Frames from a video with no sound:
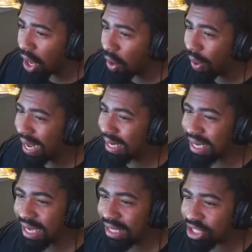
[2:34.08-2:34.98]

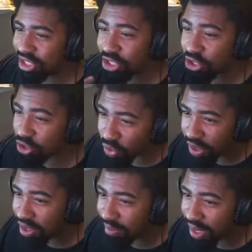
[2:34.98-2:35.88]
and just destroy
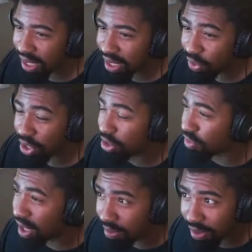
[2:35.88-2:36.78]
somebody with a
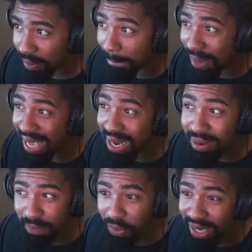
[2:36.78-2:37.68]
Kraber,
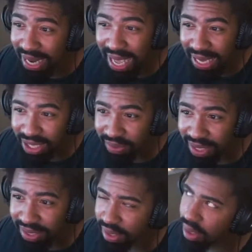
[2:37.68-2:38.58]
pinpoint
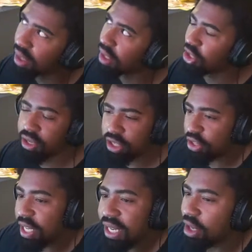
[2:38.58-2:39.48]
accurate, you're
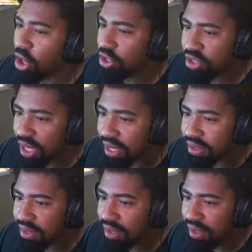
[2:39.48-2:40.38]
hitting all your
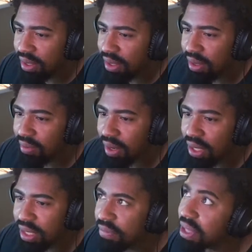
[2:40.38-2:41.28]
shots, right?
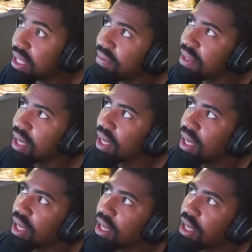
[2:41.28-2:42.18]
Even
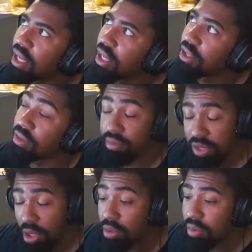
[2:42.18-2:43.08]

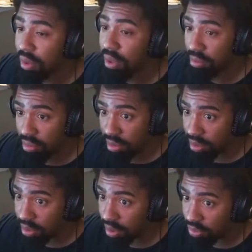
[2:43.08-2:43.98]
so,
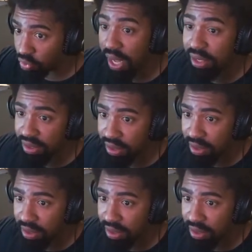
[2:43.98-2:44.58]
ranked